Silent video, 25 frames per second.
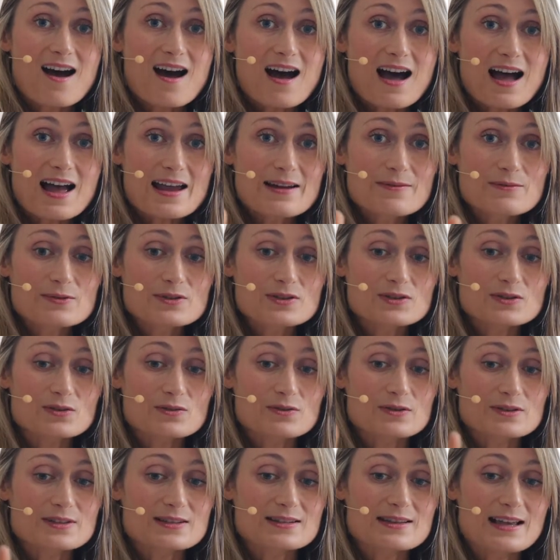I was
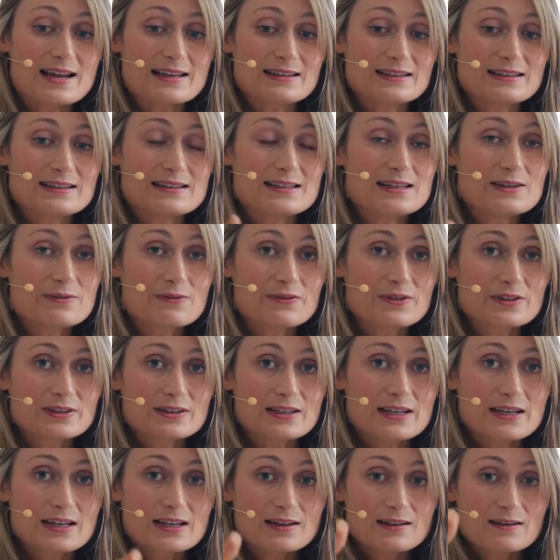taught slightly
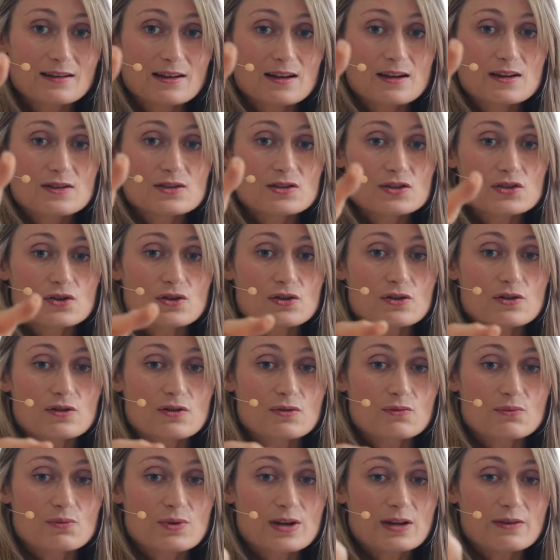differently, so
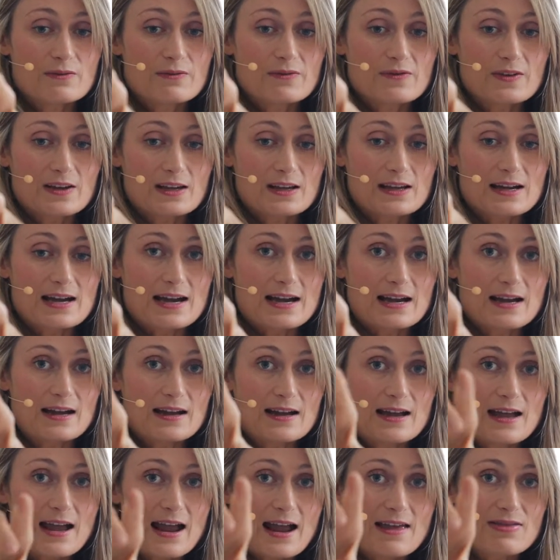the ring finger
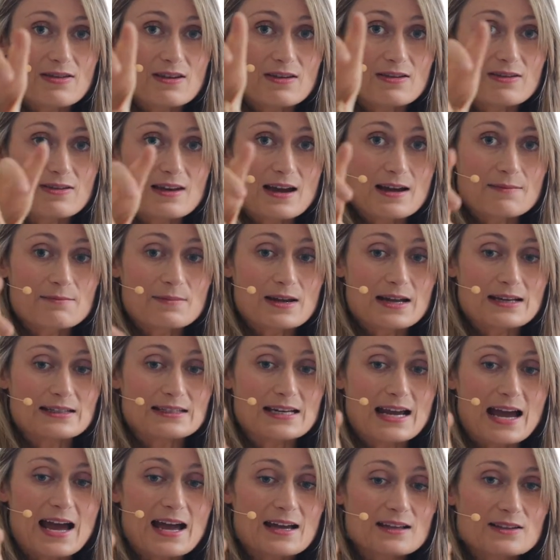and the thumb
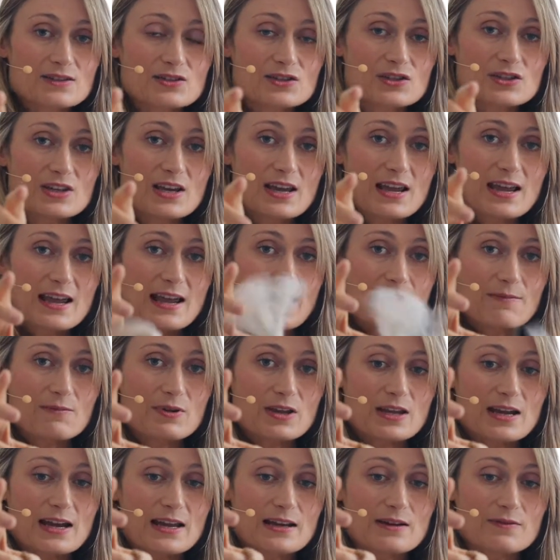attach, and we
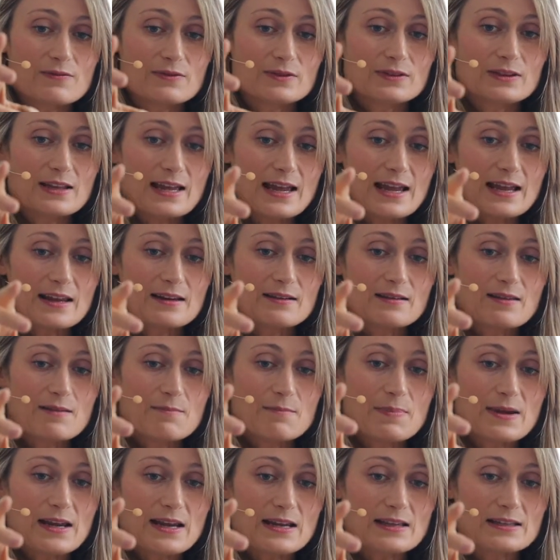kind of let the
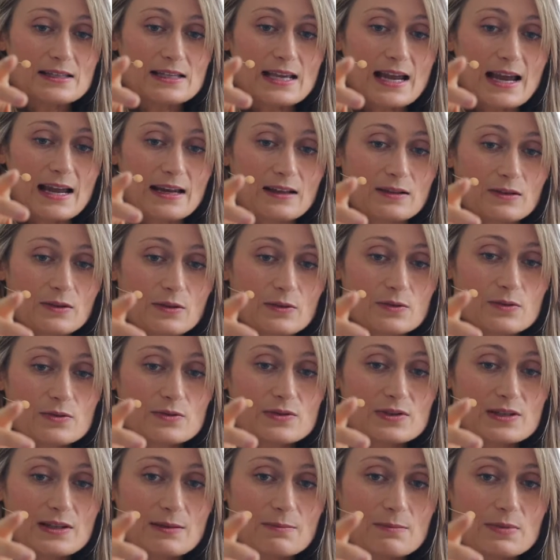beads hang
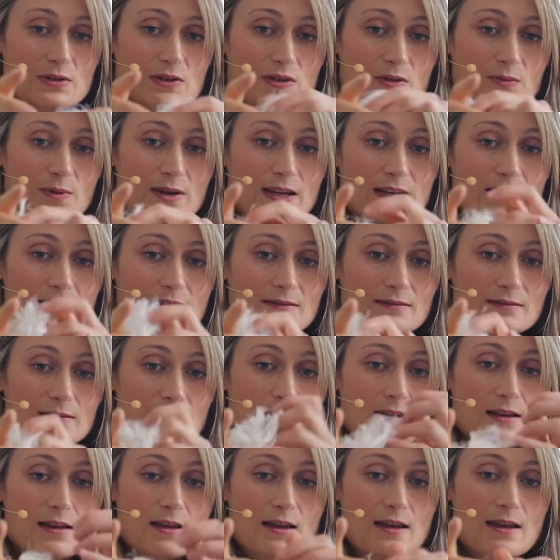loose in between,
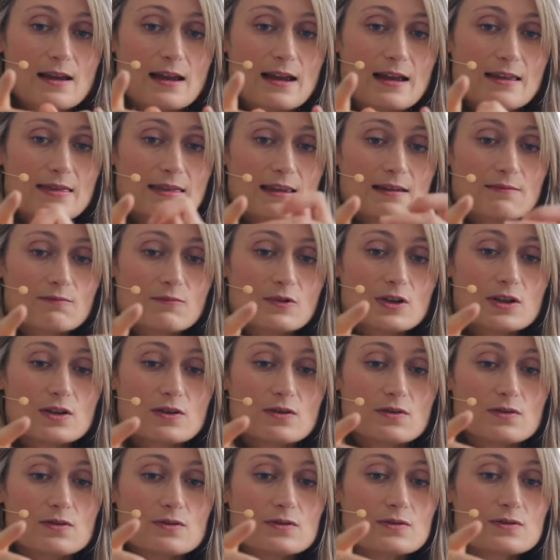and then we
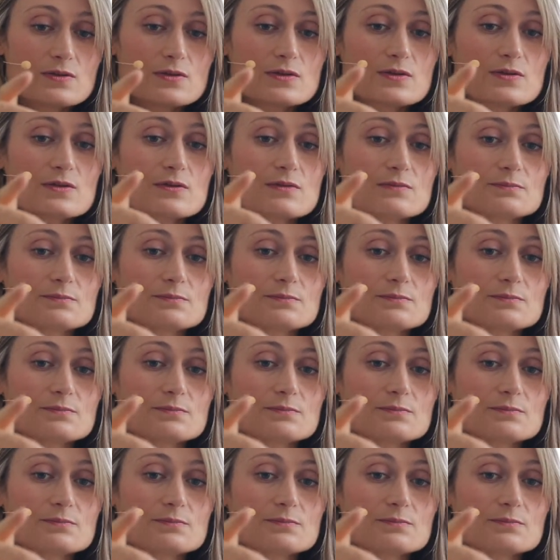use